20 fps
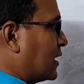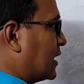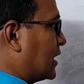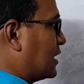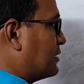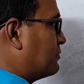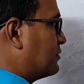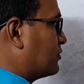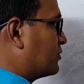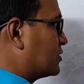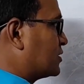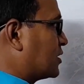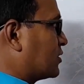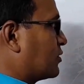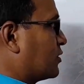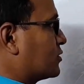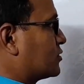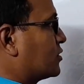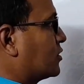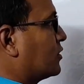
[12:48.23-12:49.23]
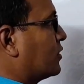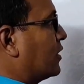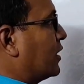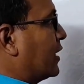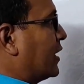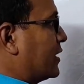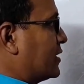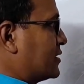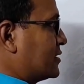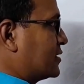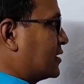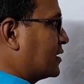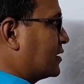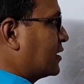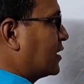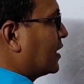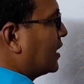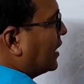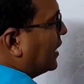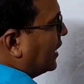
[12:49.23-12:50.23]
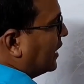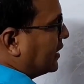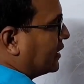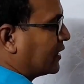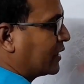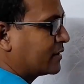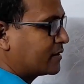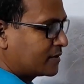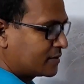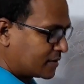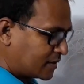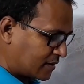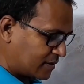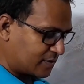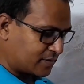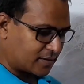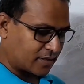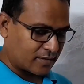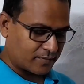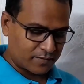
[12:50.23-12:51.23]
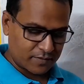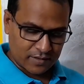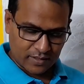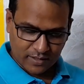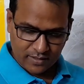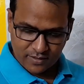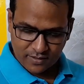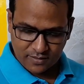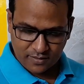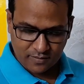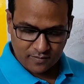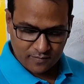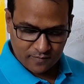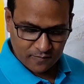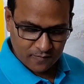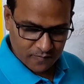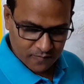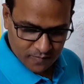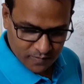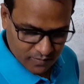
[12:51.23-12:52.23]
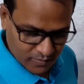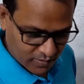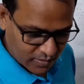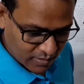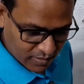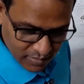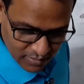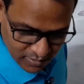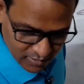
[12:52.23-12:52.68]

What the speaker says: immunogen also antigen, and antigen itself is antigen. Okay,